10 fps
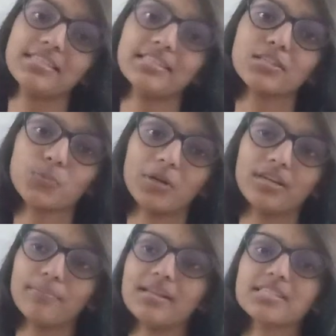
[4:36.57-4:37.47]
in this
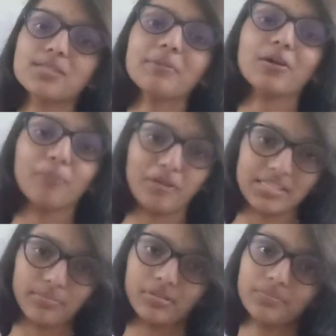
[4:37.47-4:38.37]
world must be
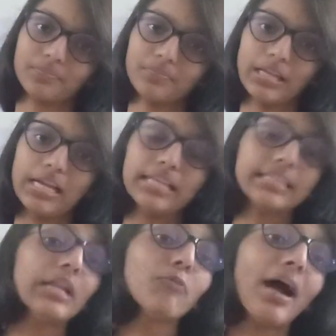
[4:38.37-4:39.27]
compressible.
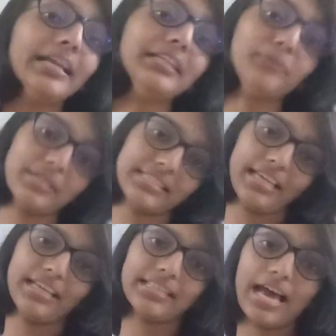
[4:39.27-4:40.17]
Then why did we
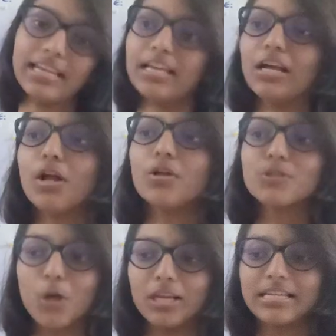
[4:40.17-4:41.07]
say that
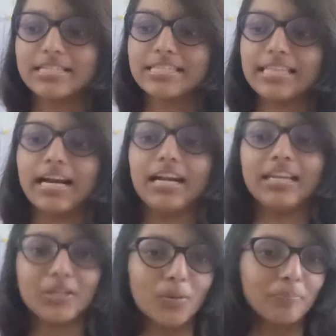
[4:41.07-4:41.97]
solids, they are
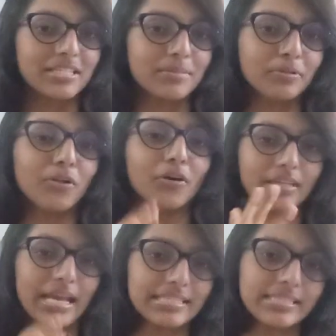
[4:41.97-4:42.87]
incompressible, or
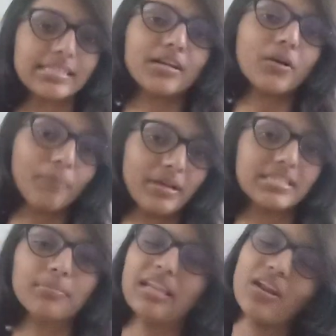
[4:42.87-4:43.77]
gases, they are
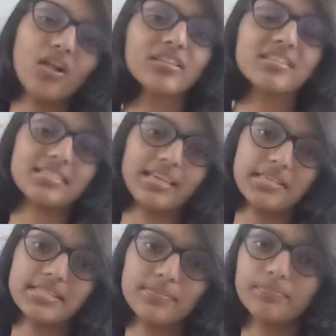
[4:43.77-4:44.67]
compressible, and all these things?
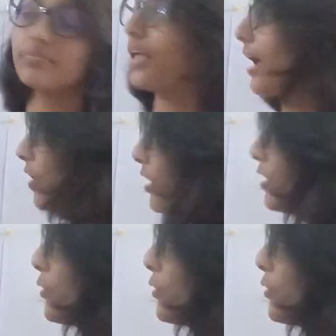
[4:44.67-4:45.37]
According